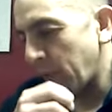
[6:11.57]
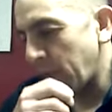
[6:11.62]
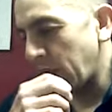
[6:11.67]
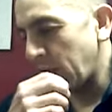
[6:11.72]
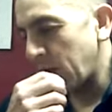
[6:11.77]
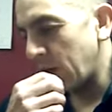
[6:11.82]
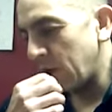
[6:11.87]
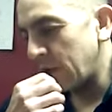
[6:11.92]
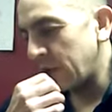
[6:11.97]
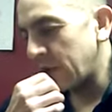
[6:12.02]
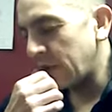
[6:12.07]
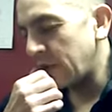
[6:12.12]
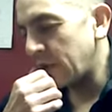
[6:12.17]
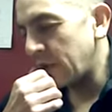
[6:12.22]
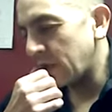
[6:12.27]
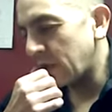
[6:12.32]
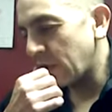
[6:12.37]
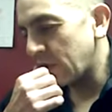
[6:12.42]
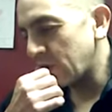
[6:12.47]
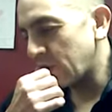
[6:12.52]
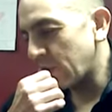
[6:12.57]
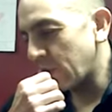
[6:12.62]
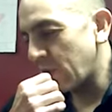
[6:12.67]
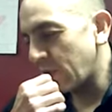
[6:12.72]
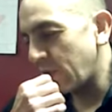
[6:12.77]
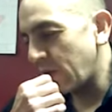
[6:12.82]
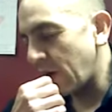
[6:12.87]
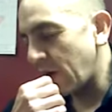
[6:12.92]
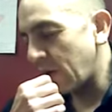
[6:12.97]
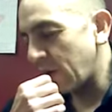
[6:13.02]
You know, in Indian country, we're
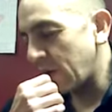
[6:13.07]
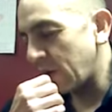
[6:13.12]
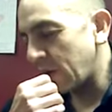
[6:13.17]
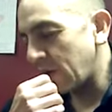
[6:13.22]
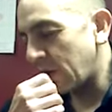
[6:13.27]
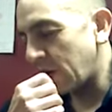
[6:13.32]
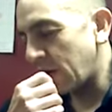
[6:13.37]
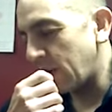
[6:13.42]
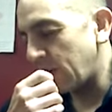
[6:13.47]
very